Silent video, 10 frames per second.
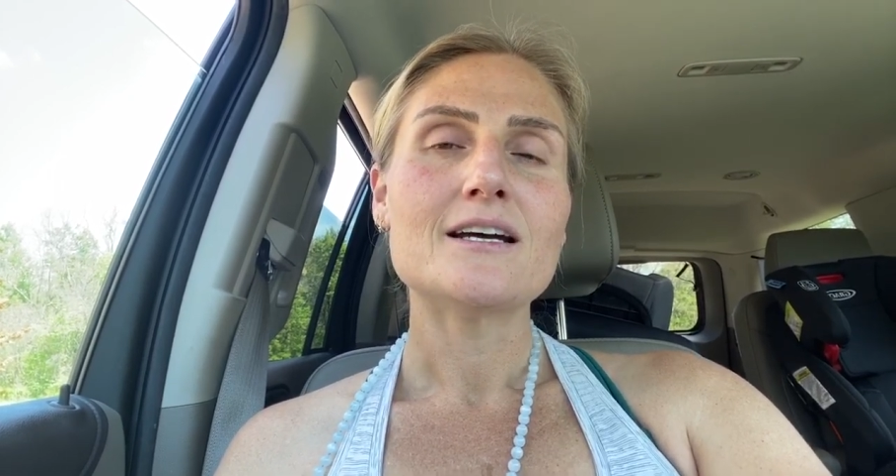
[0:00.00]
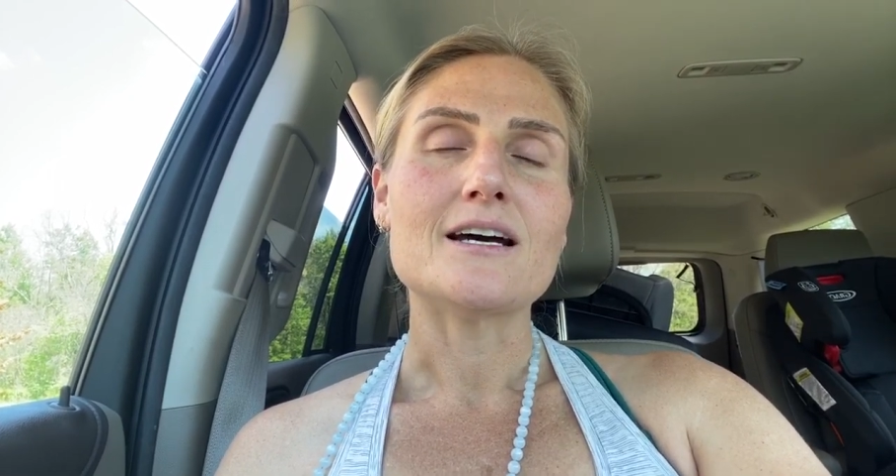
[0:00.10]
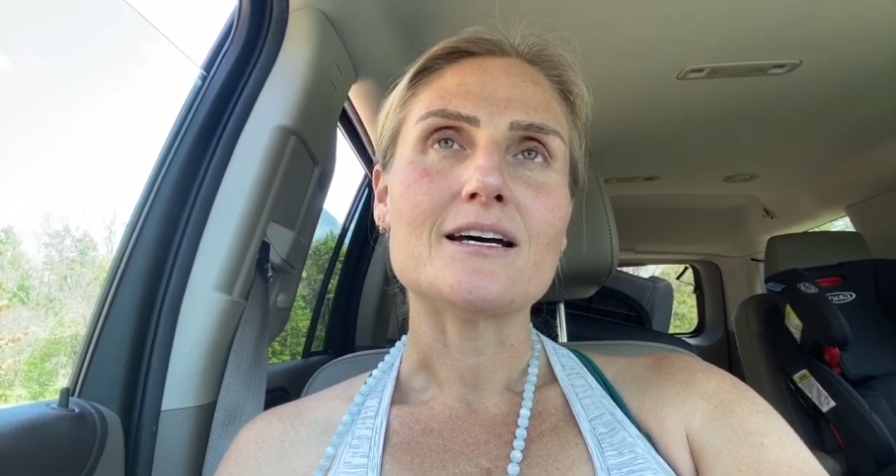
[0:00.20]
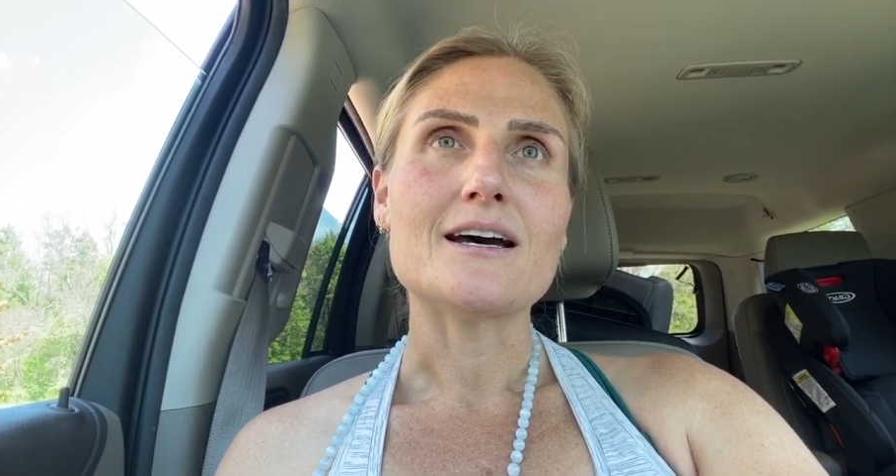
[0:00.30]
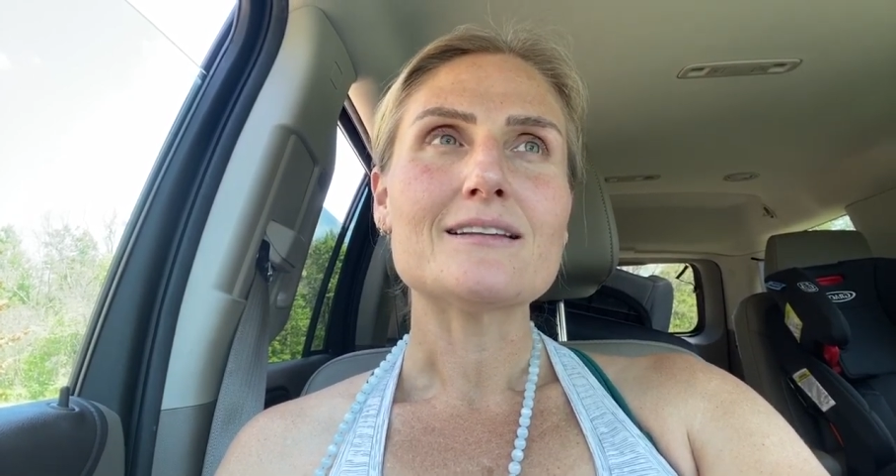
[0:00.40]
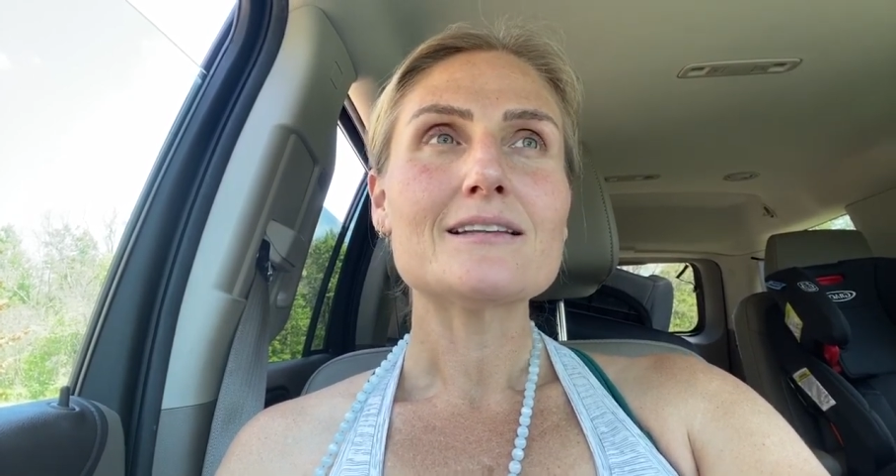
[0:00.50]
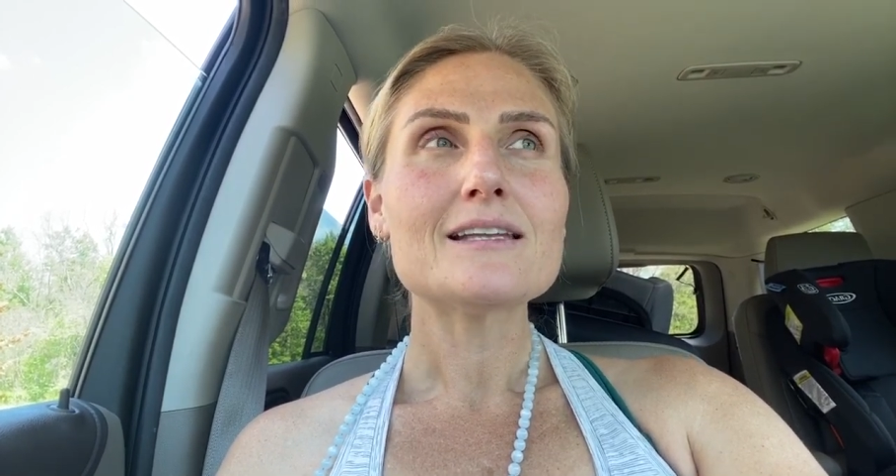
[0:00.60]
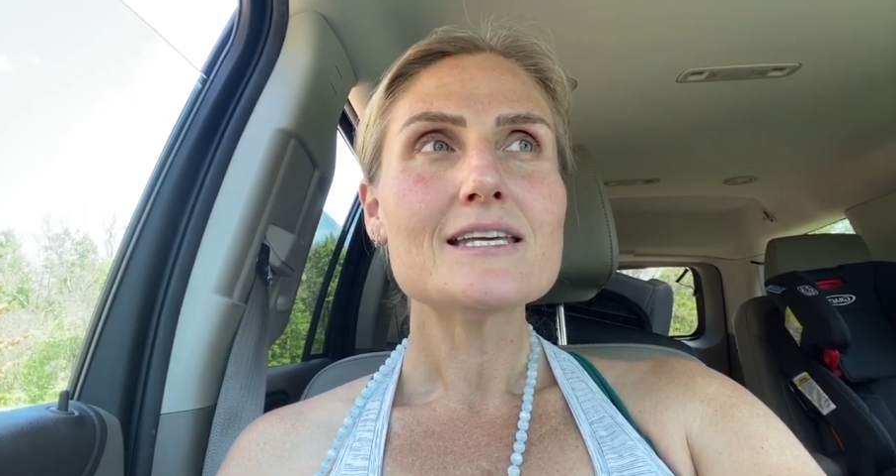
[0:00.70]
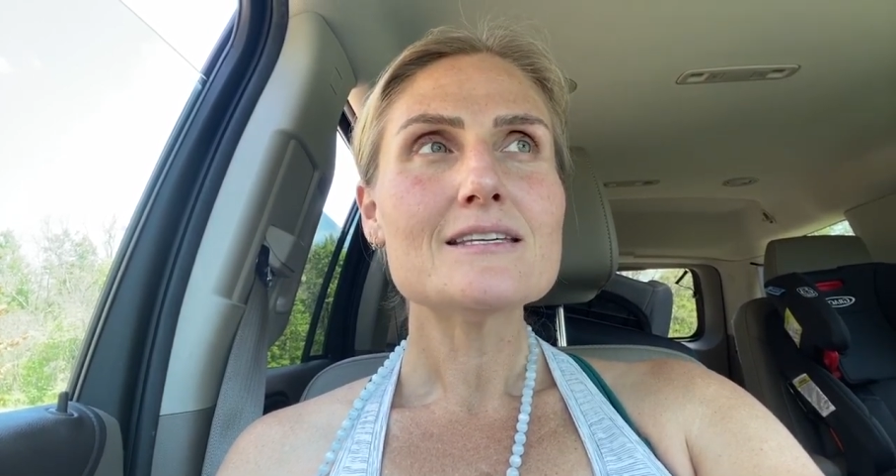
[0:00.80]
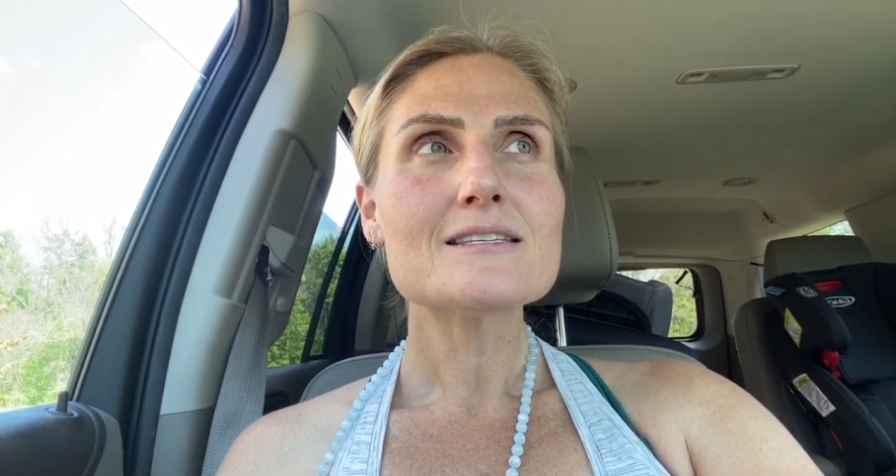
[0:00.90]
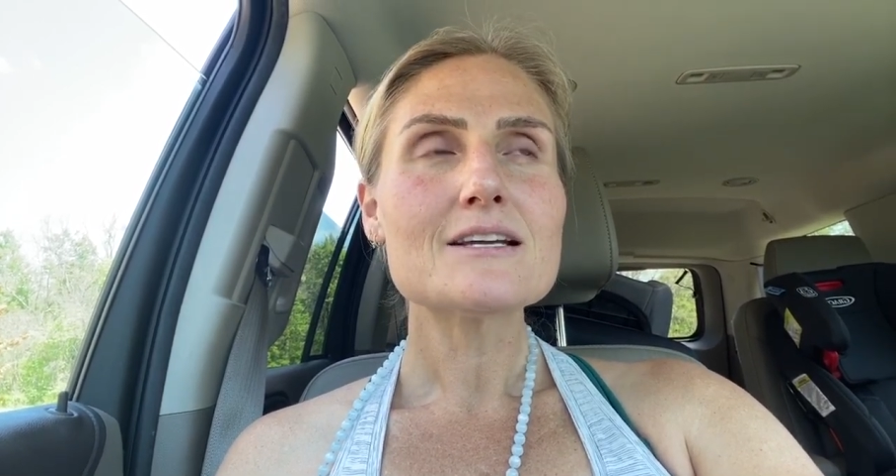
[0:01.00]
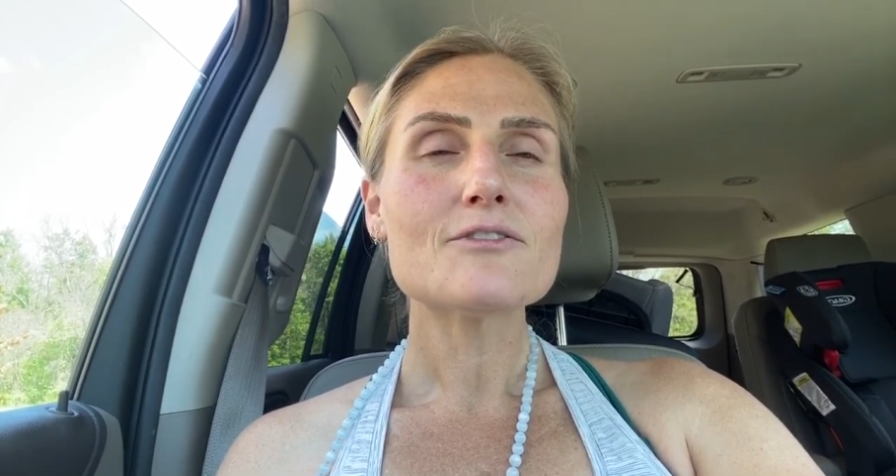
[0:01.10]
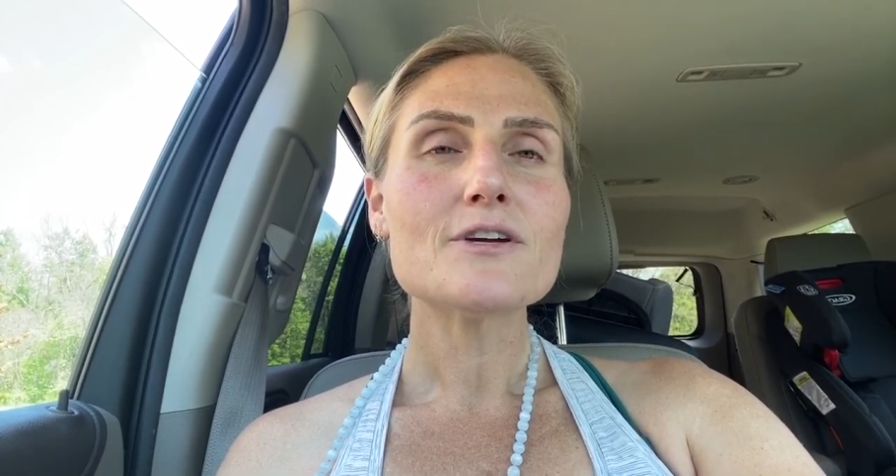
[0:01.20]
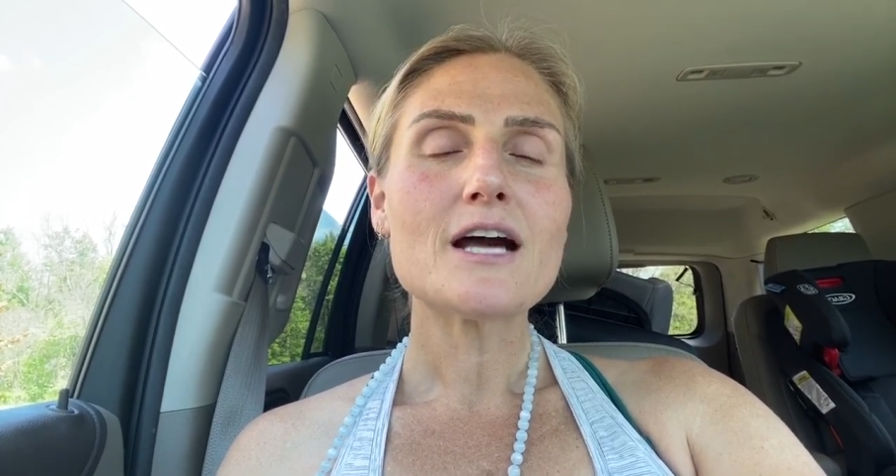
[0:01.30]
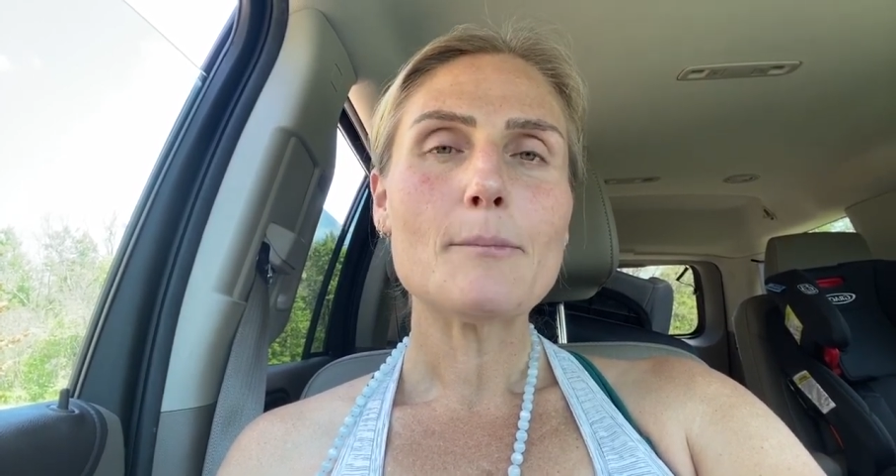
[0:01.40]
at least
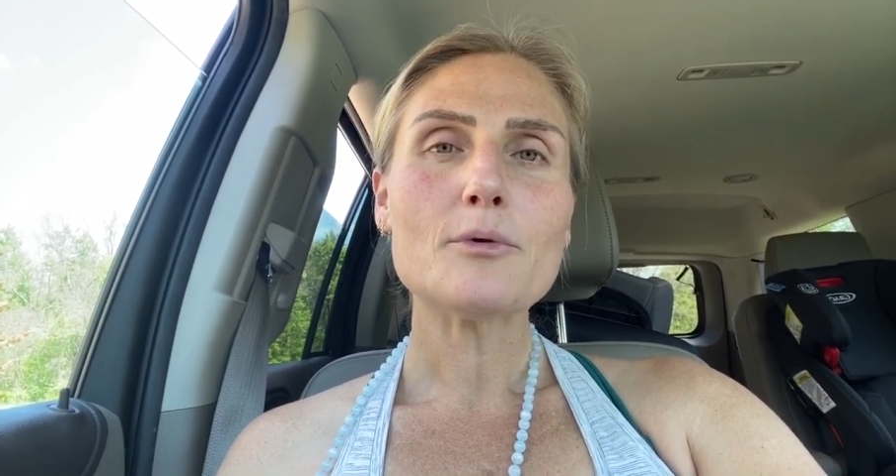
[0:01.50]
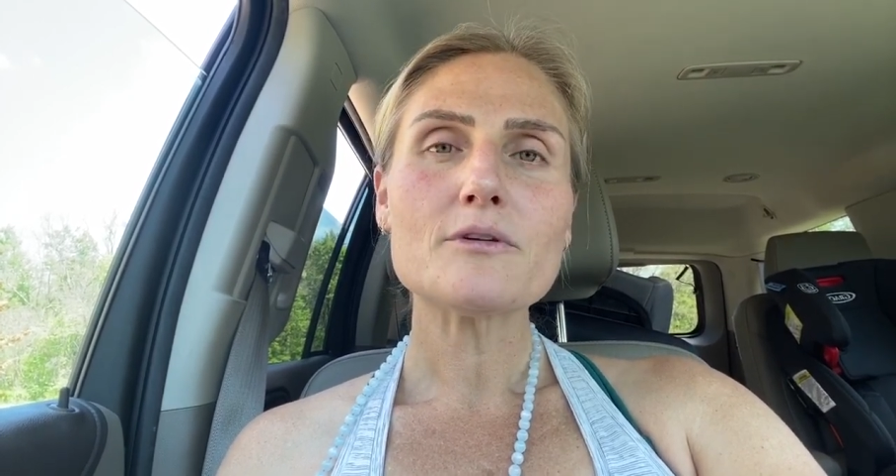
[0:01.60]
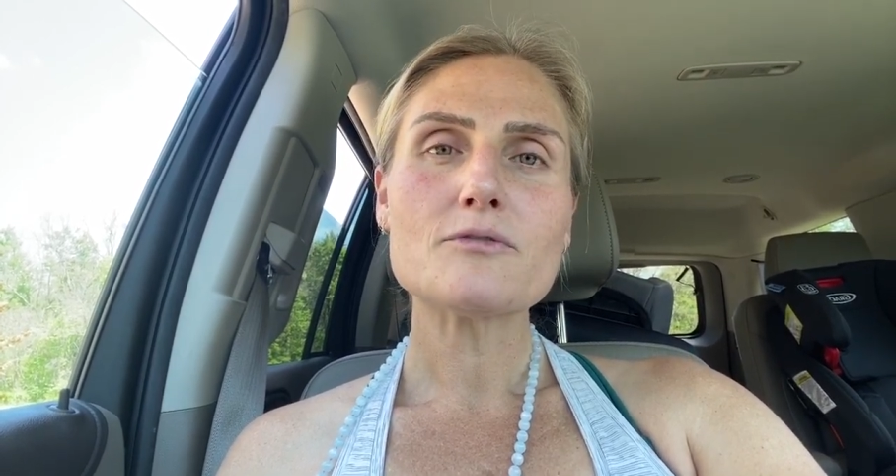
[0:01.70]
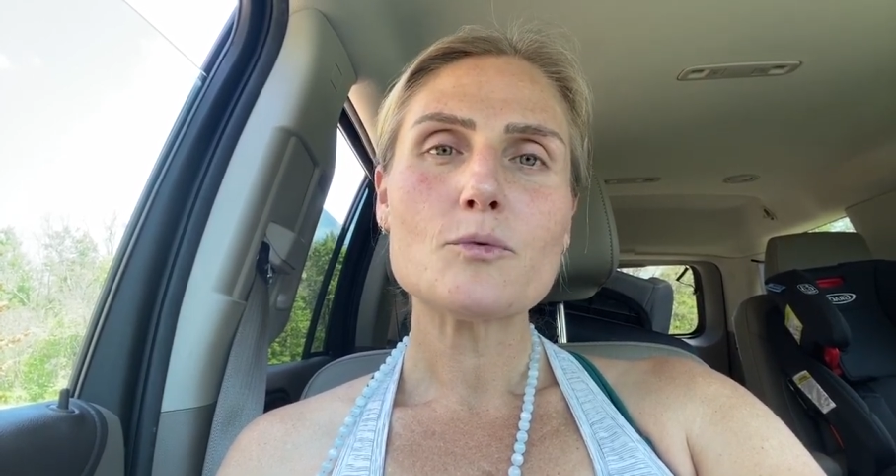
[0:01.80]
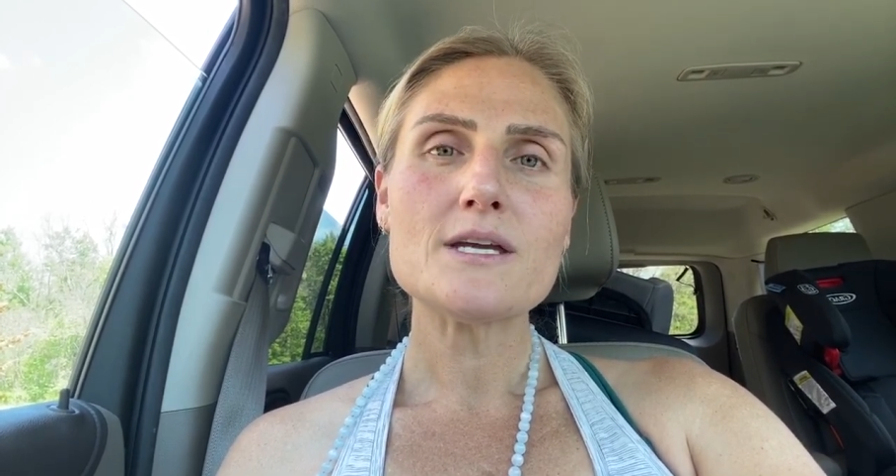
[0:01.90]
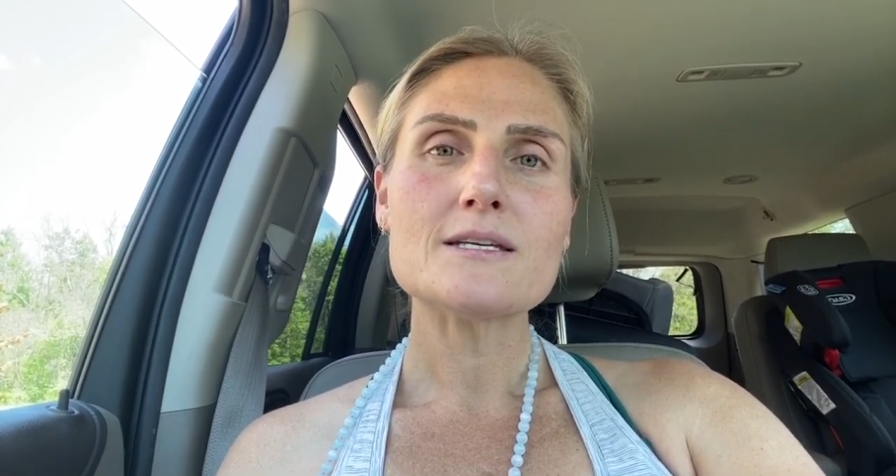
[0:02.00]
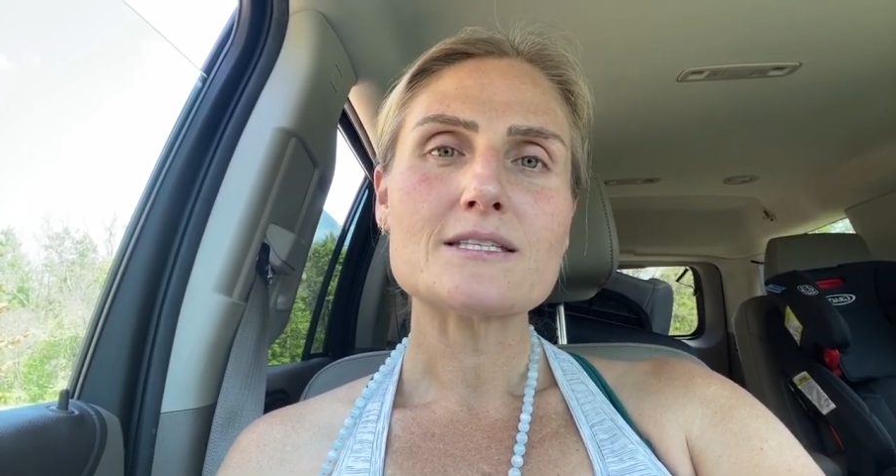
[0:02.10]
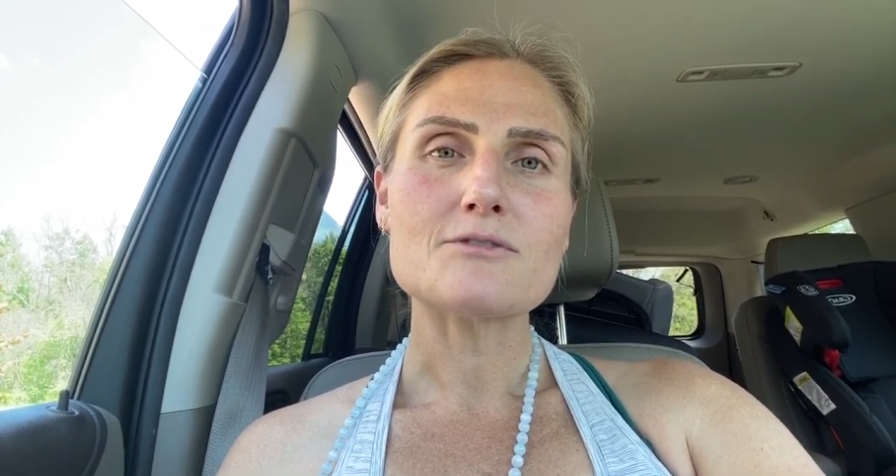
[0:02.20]
every couple of weeks,